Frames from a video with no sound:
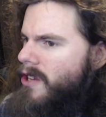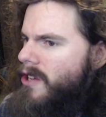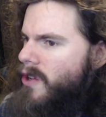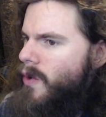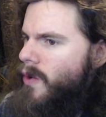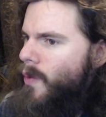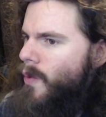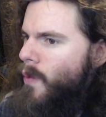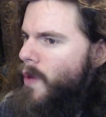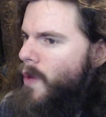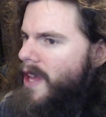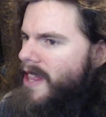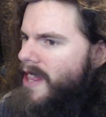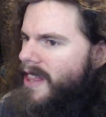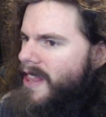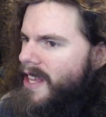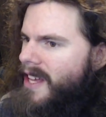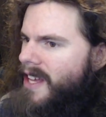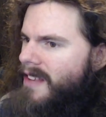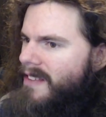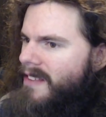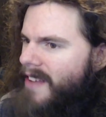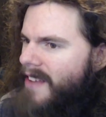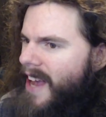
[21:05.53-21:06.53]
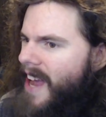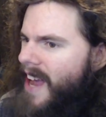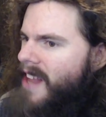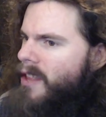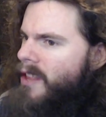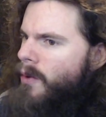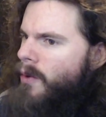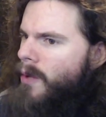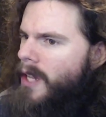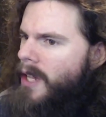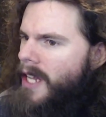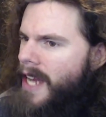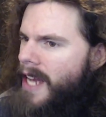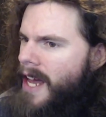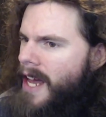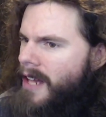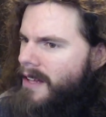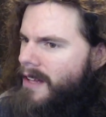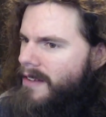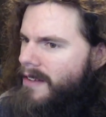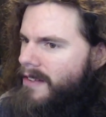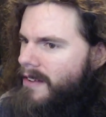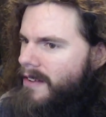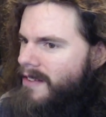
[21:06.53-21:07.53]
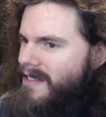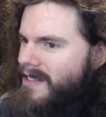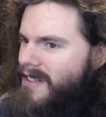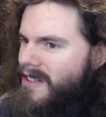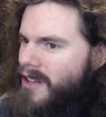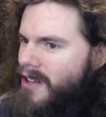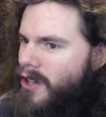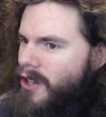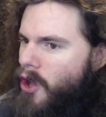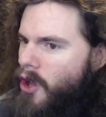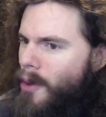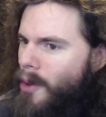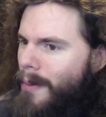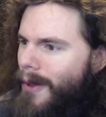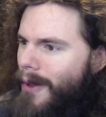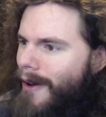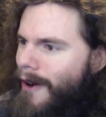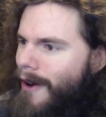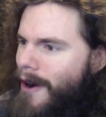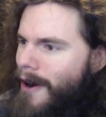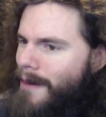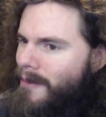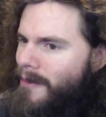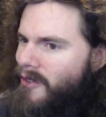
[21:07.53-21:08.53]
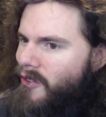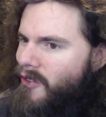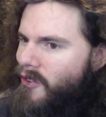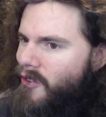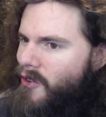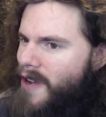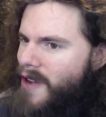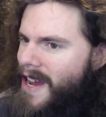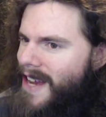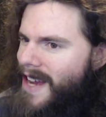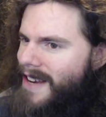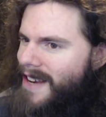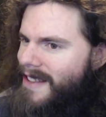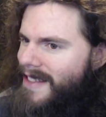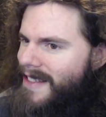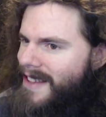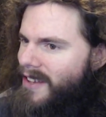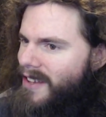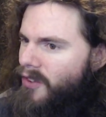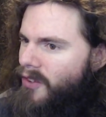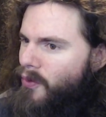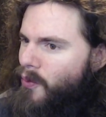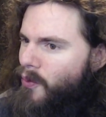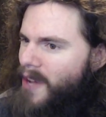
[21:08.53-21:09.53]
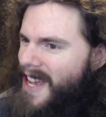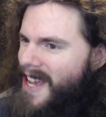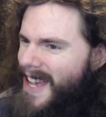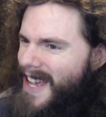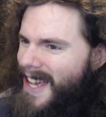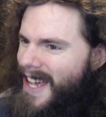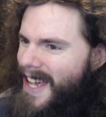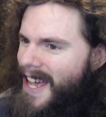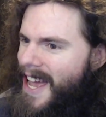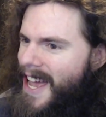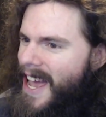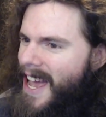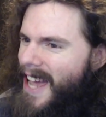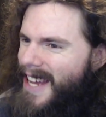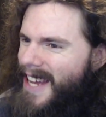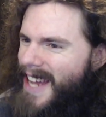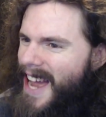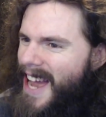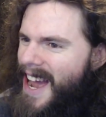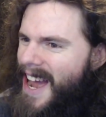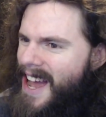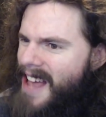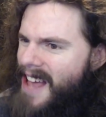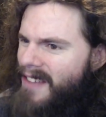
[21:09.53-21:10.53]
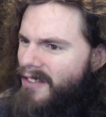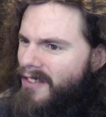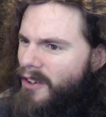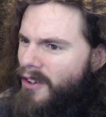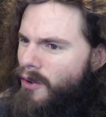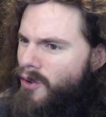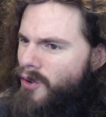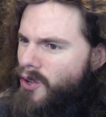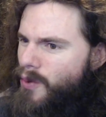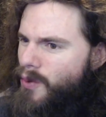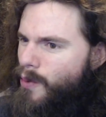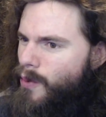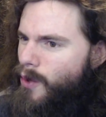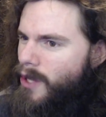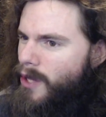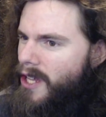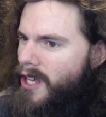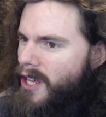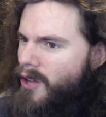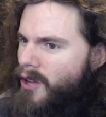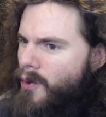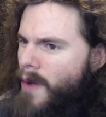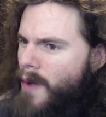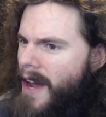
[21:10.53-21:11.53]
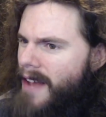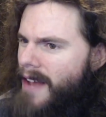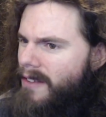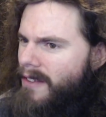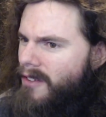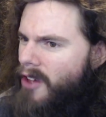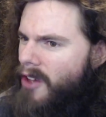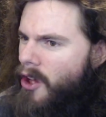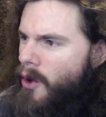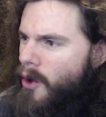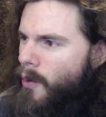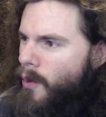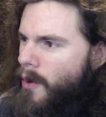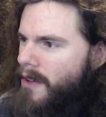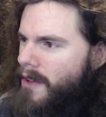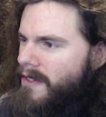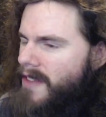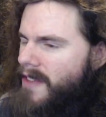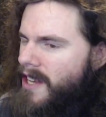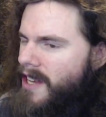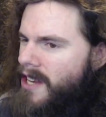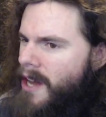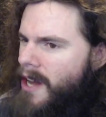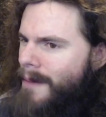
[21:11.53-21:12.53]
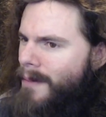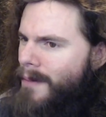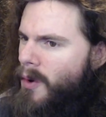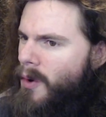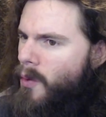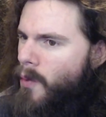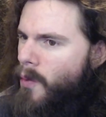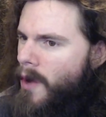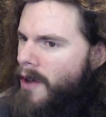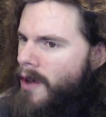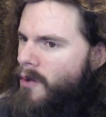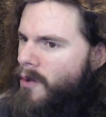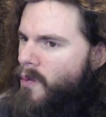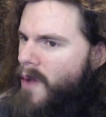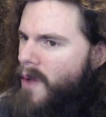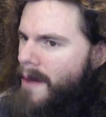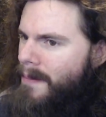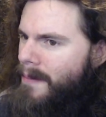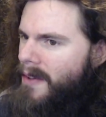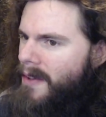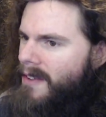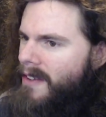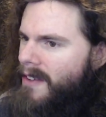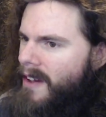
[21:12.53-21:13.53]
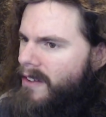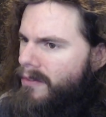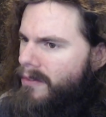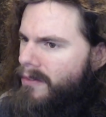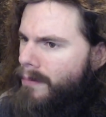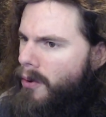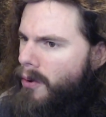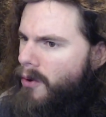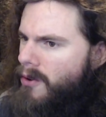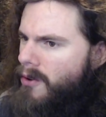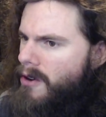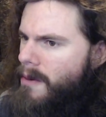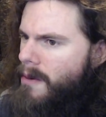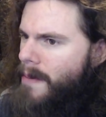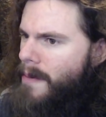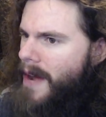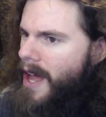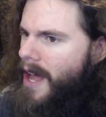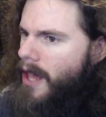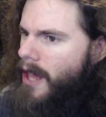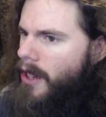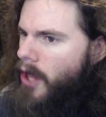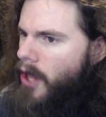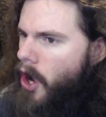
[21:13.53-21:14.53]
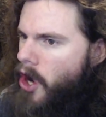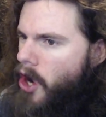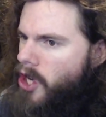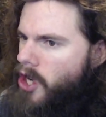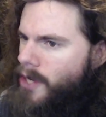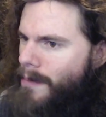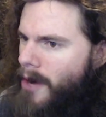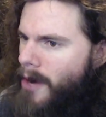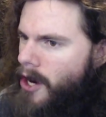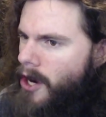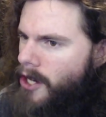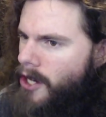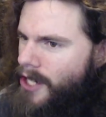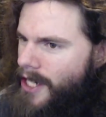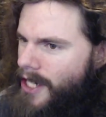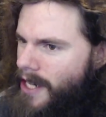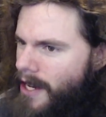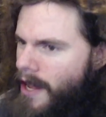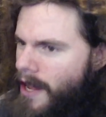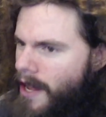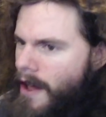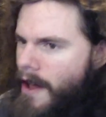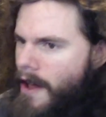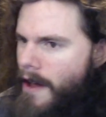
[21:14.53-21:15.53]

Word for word: with its annual analysis of the global arms trade this week, and as usual, the U.S. was the number one weapons exporter by a large margin.